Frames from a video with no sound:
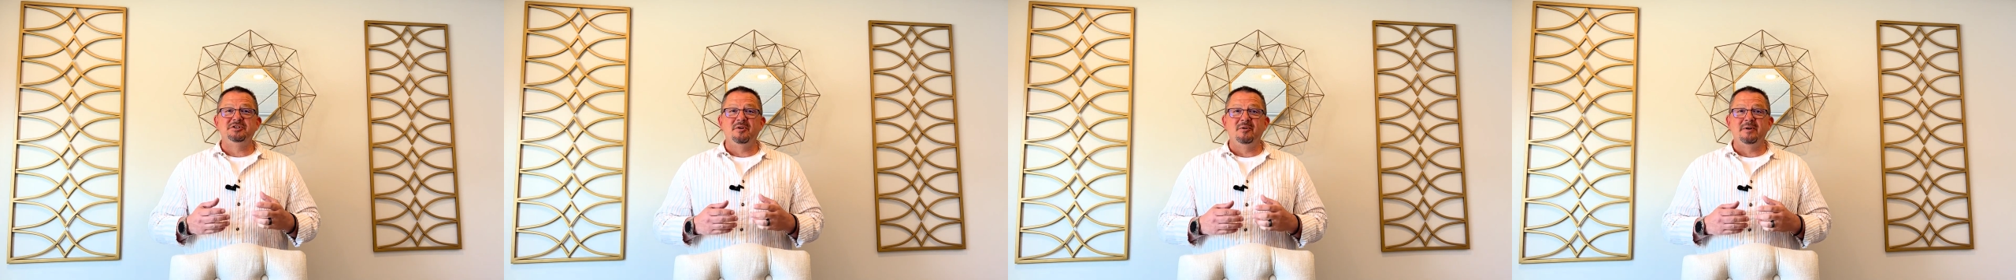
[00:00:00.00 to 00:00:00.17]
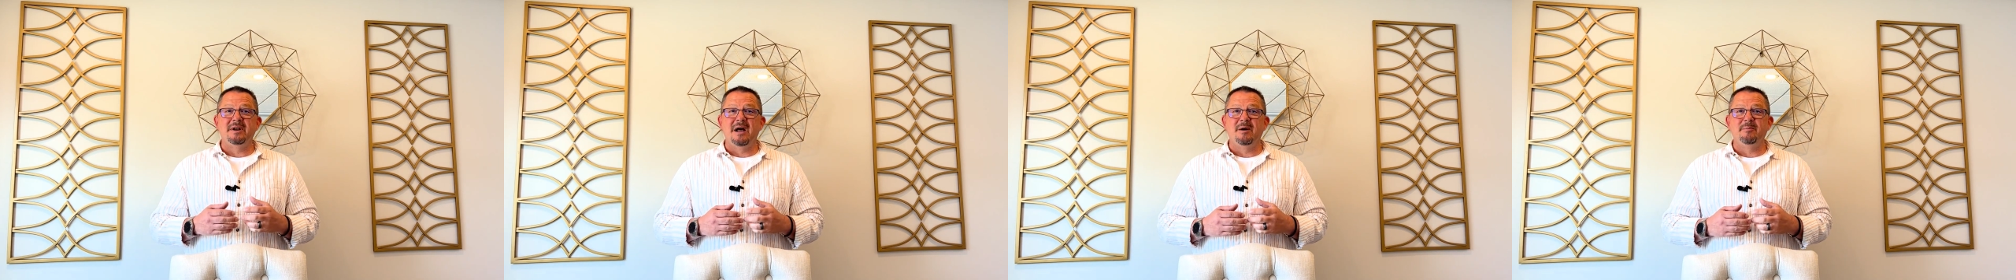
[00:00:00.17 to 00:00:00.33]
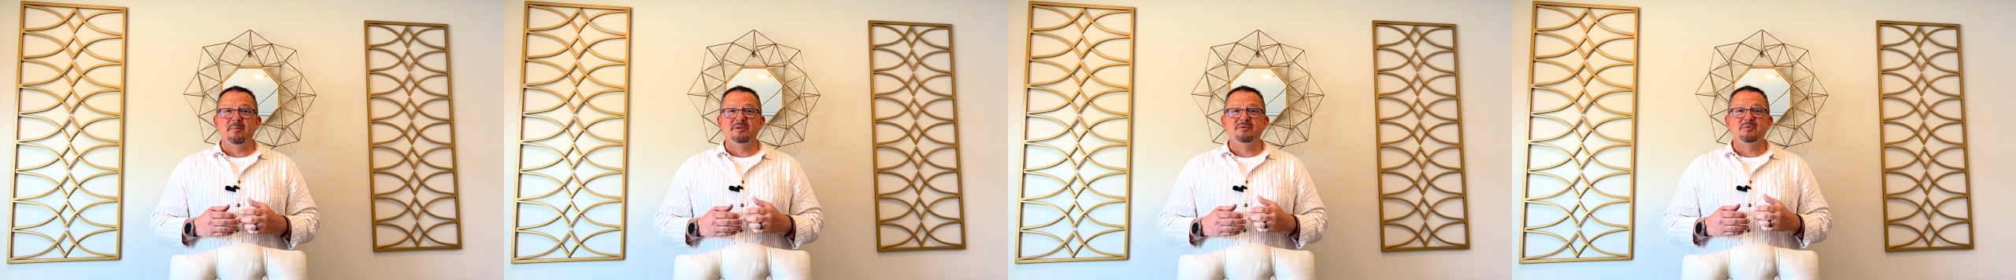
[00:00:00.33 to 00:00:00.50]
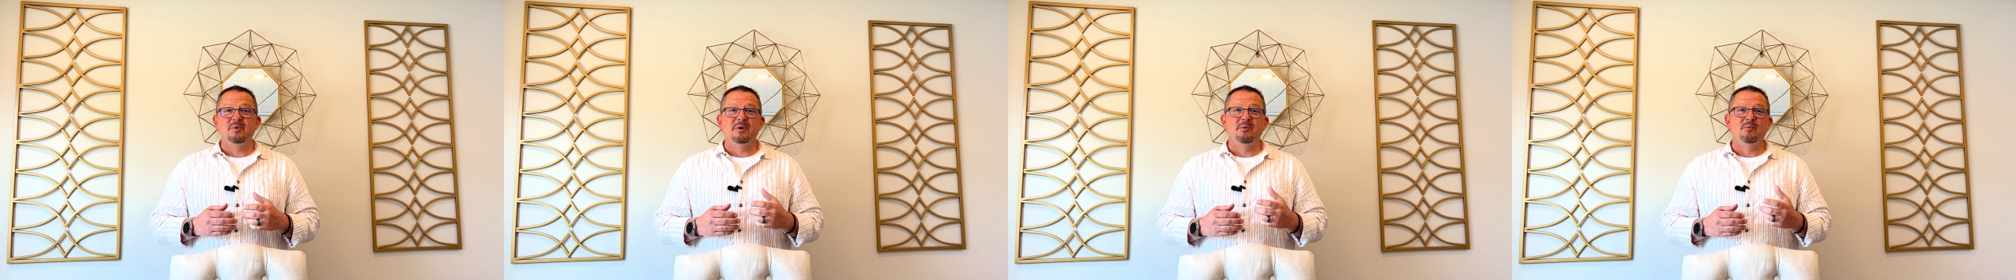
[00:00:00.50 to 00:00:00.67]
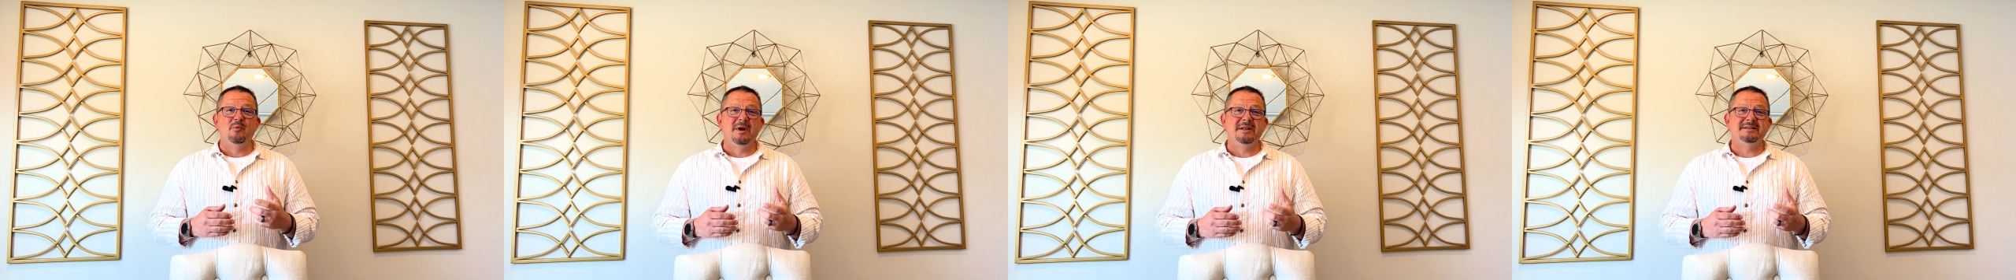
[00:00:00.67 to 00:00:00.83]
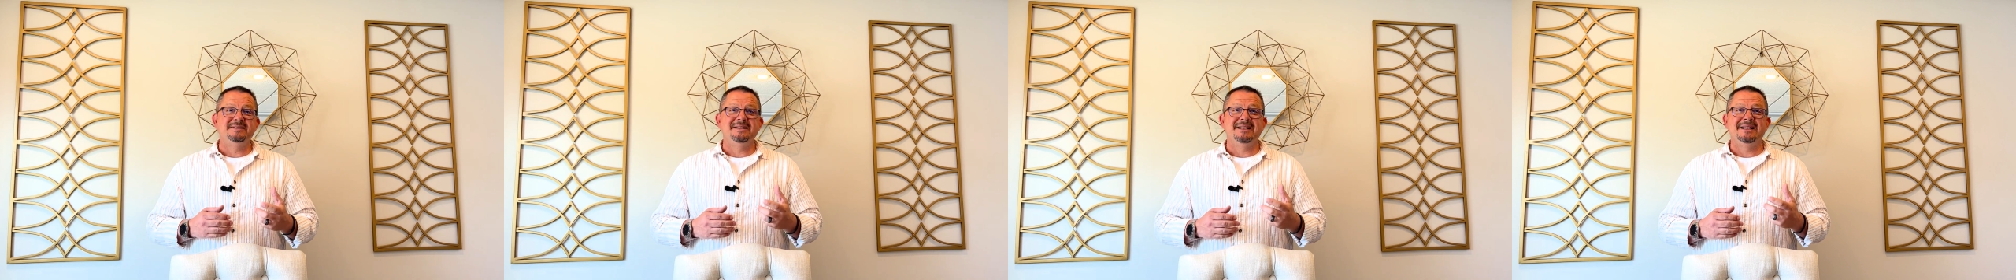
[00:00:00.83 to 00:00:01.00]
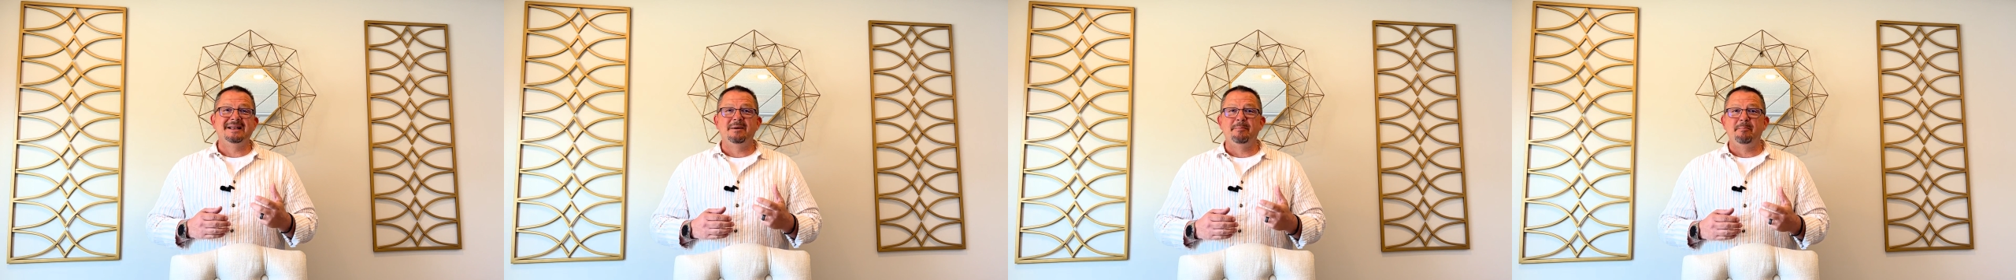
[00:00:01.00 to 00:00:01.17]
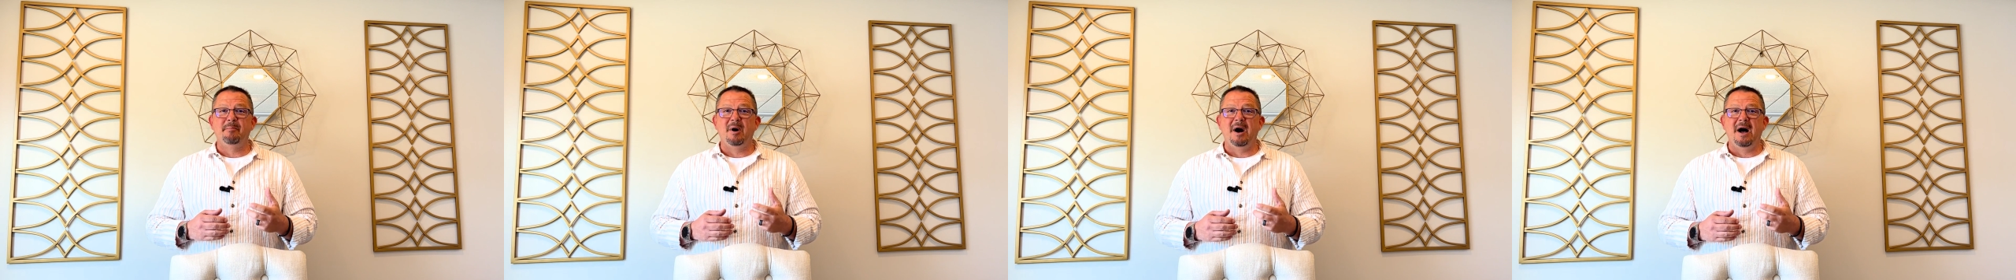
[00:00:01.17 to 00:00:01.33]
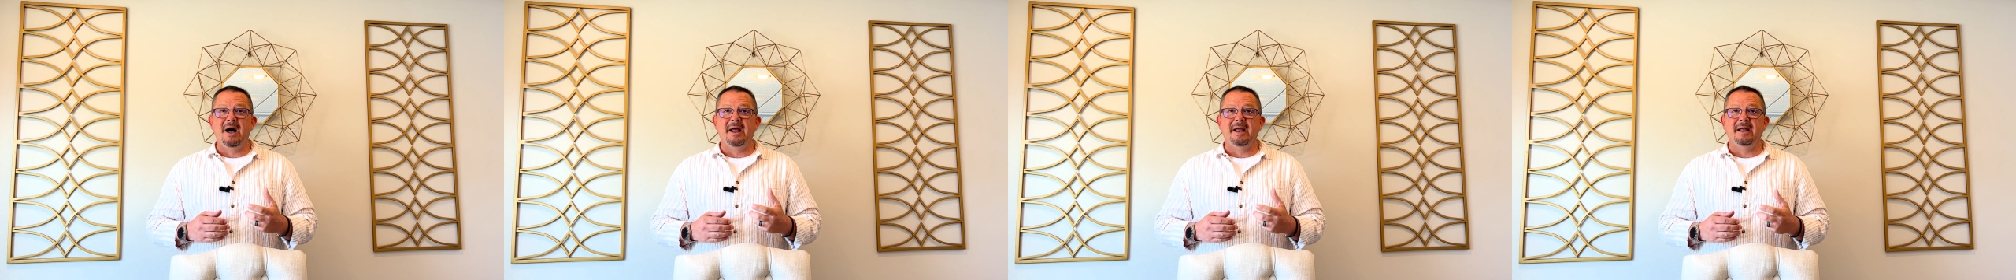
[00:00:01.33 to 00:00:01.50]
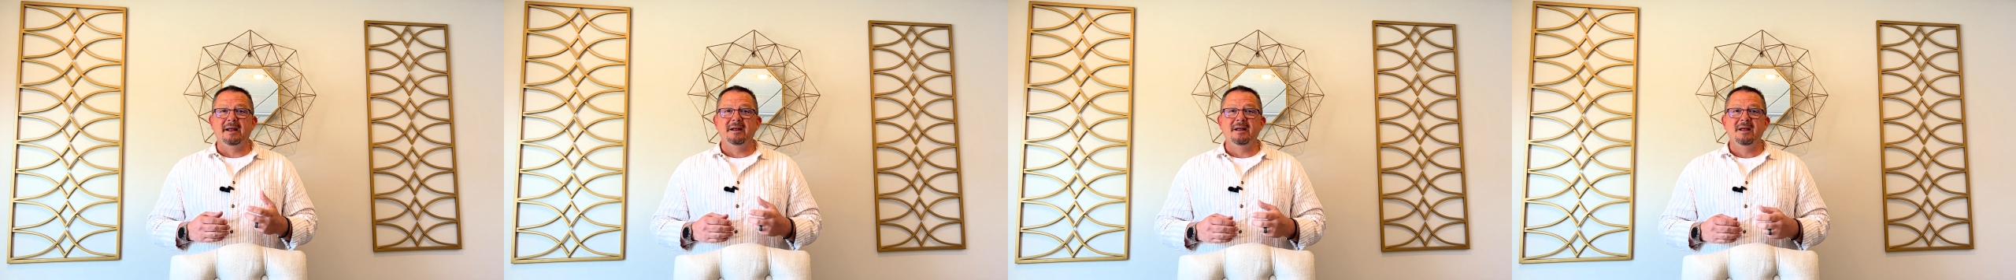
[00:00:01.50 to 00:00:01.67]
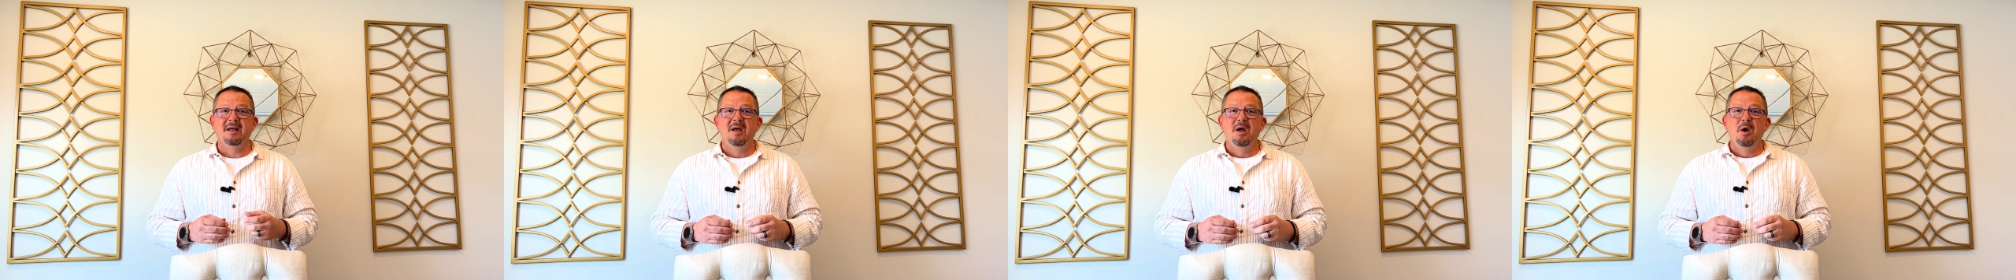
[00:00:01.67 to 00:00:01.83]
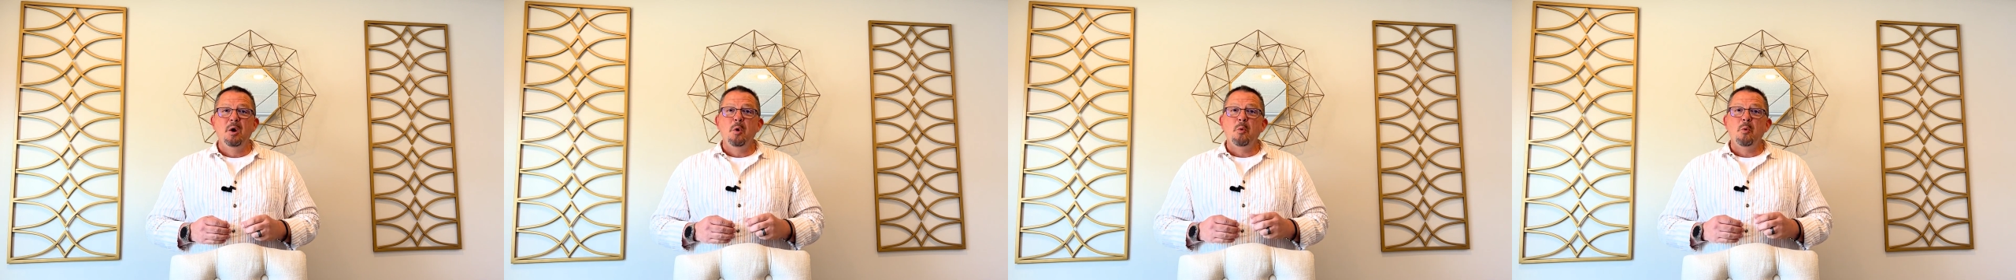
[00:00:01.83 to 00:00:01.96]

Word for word: showdown between renting and buying.